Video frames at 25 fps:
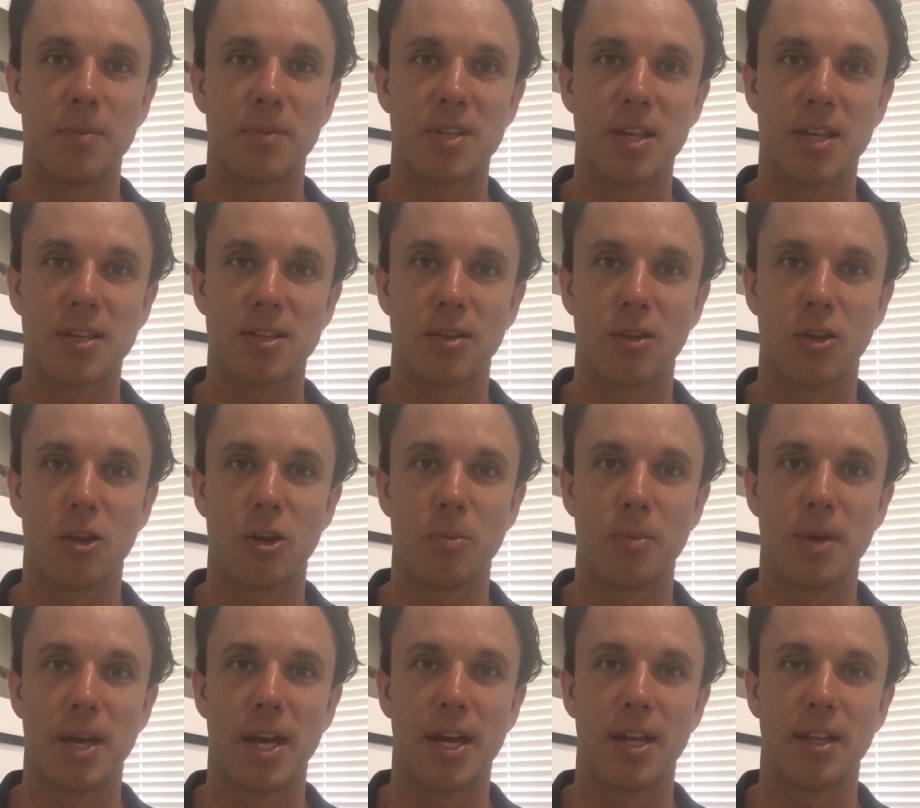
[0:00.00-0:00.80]
says a
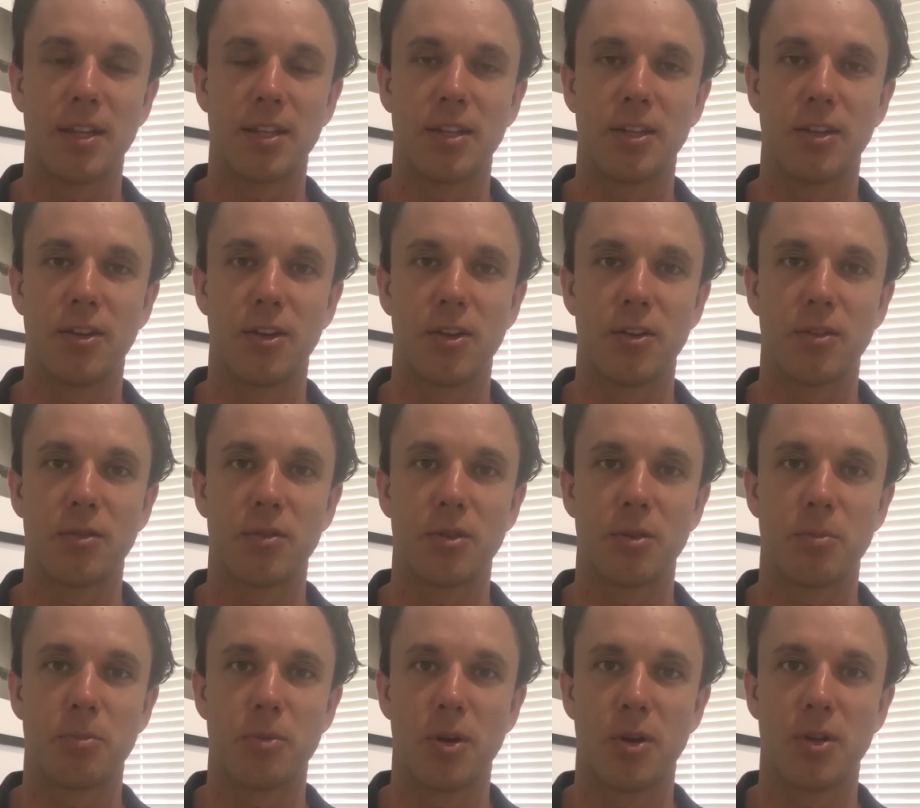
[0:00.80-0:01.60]
lot about, you know,
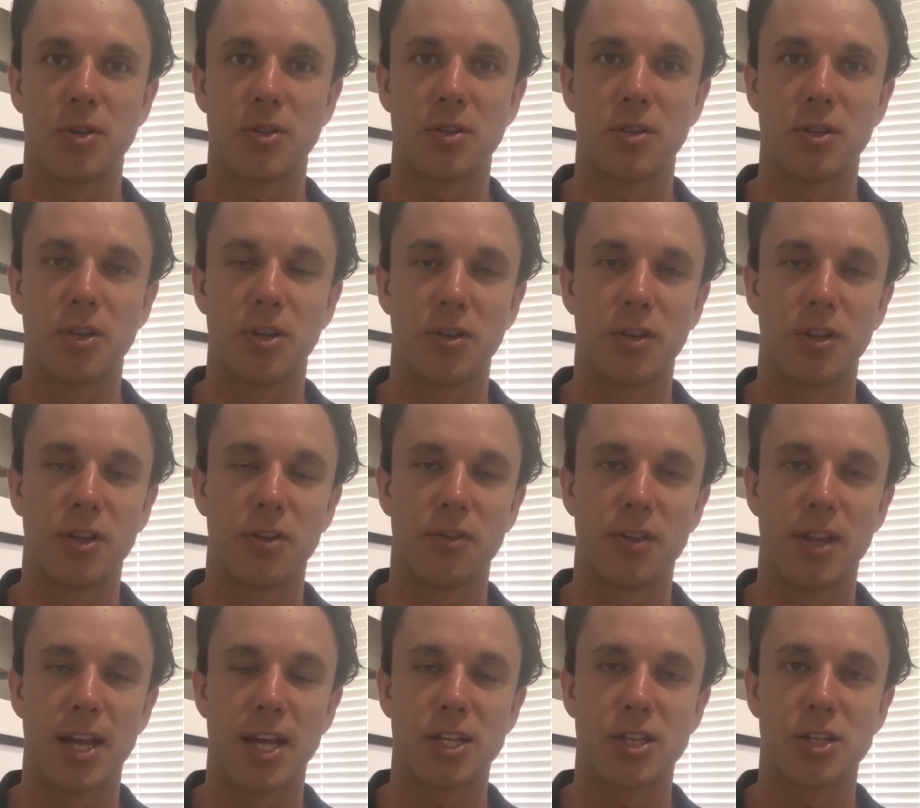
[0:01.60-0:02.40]
the person that you're in
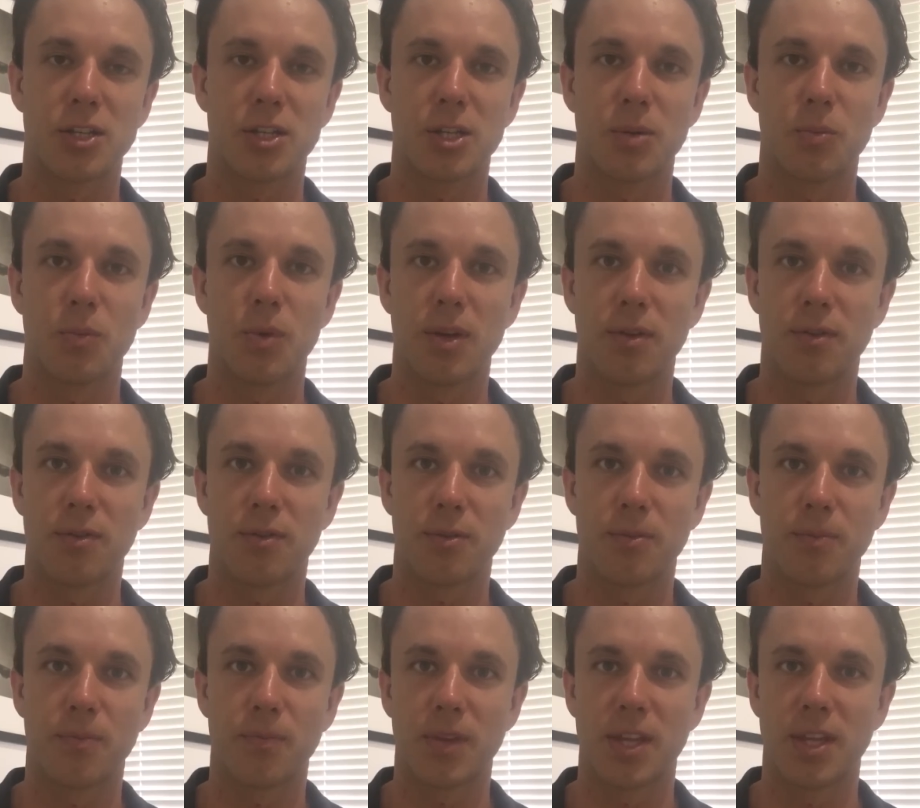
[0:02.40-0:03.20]
the relationship
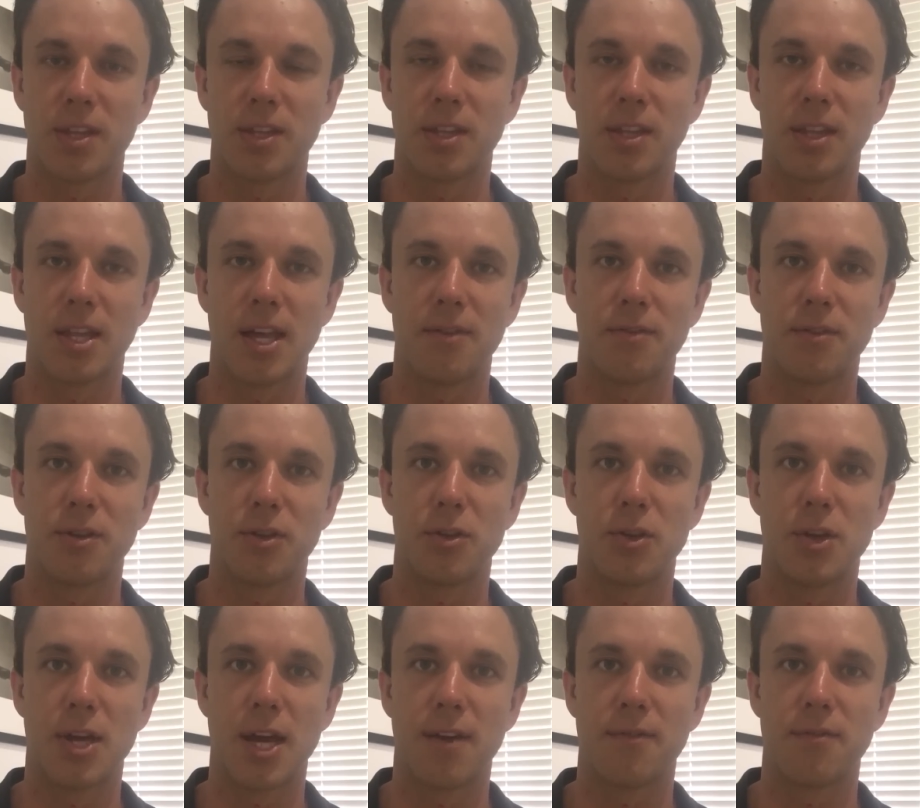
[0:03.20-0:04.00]
with and the love
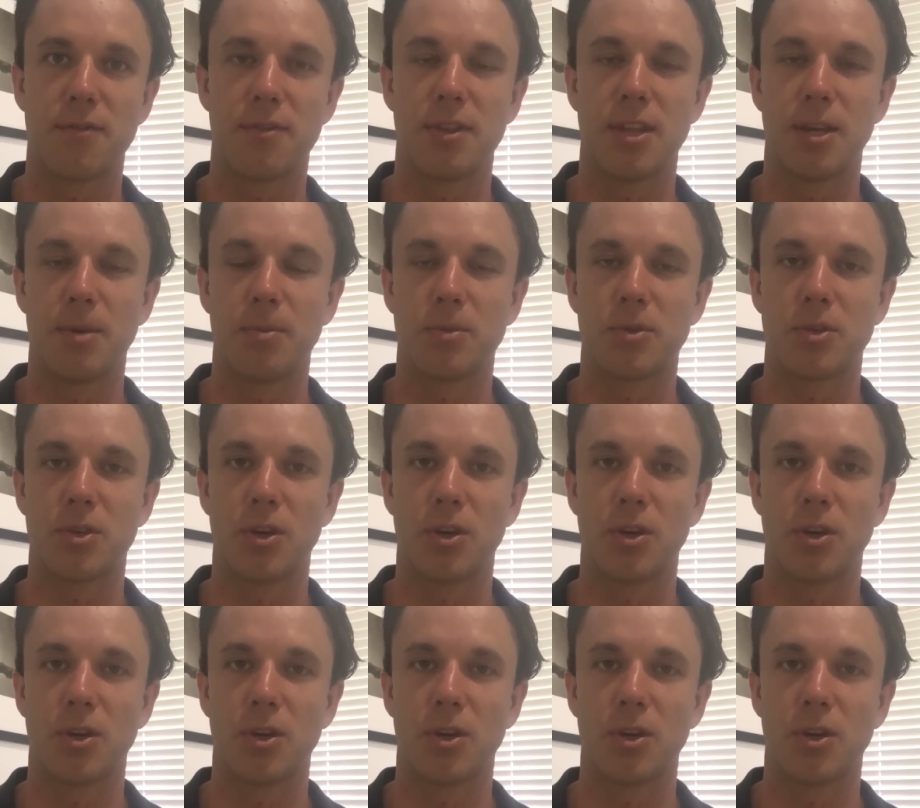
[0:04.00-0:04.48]
that you have for them.